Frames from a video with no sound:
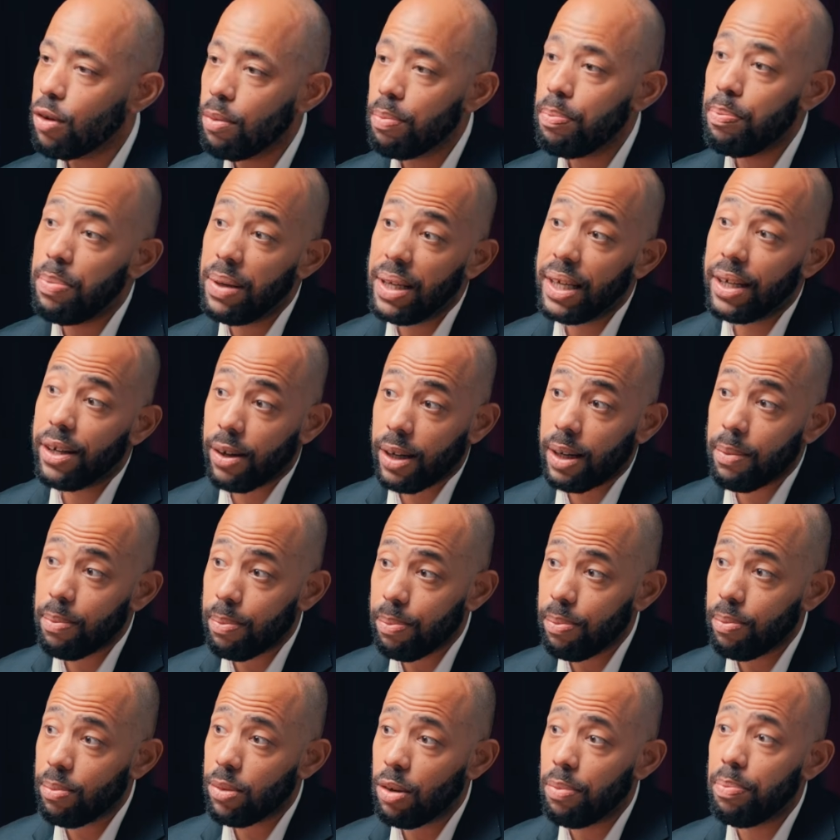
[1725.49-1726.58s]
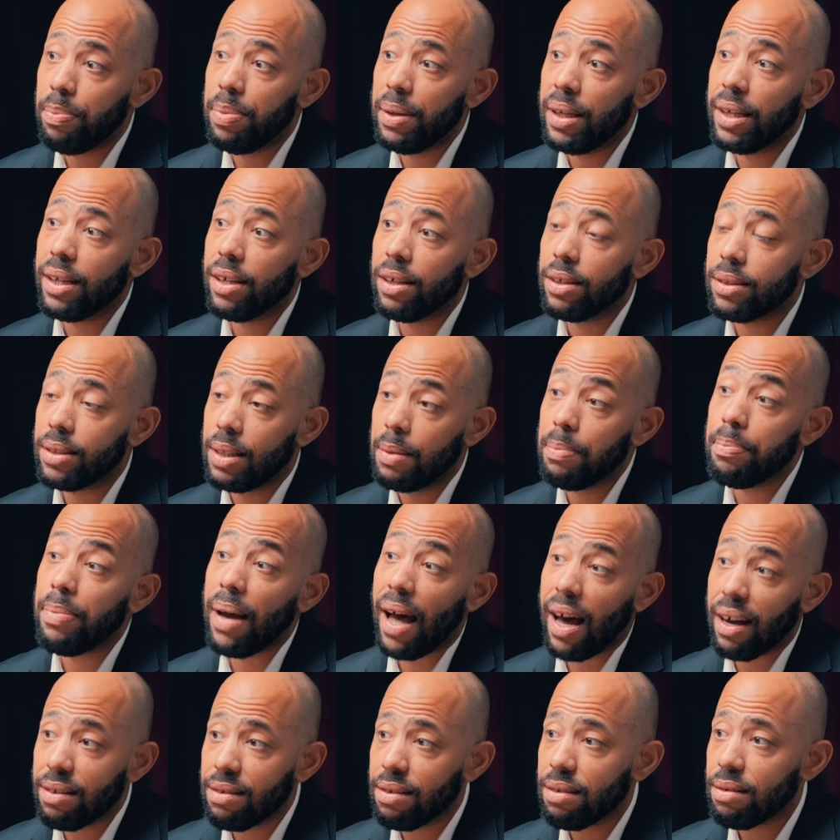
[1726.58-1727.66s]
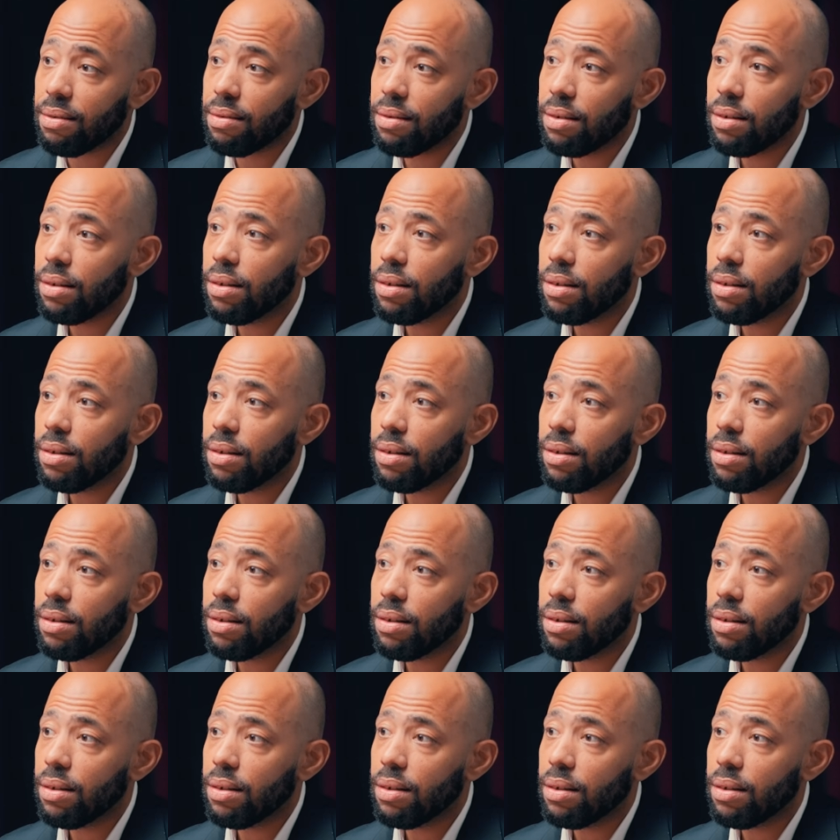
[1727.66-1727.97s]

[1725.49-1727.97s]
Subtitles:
the biggest impact,